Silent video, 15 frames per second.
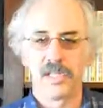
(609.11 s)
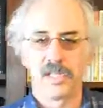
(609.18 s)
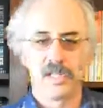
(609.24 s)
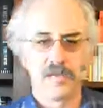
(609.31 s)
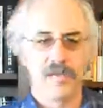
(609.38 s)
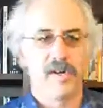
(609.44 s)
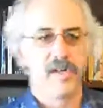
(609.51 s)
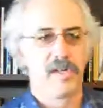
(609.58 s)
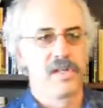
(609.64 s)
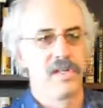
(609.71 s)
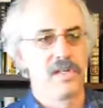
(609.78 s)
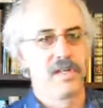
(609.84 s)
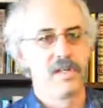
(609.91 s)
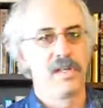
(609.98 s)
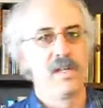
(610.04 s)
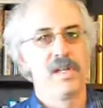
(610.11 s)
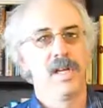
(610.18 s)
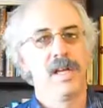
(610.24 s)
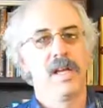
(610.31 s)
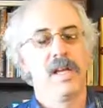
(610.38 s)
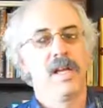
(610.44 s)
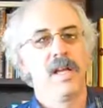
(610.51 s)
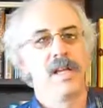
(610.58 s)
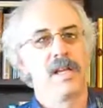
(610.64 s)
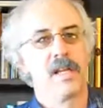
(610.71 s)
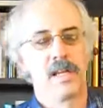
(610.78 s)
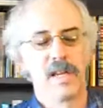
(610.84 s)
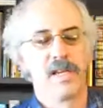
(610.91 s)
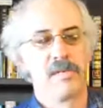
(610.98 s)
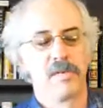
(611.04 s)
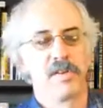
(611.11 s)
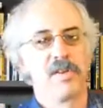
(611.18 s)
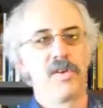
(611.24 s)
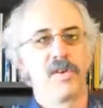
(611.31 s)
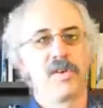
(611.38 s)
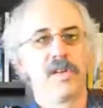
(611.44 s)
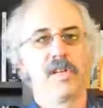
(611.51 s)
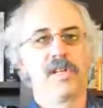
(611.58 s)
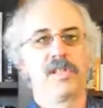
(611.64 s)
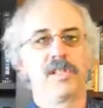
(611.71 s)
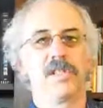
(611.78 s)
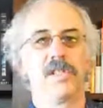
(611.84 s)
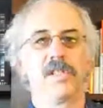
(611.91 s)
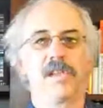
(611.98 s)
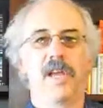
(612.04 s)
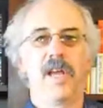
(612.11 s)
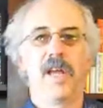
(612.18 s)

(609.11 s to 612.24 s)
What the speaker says: It's fun to connect with the audience.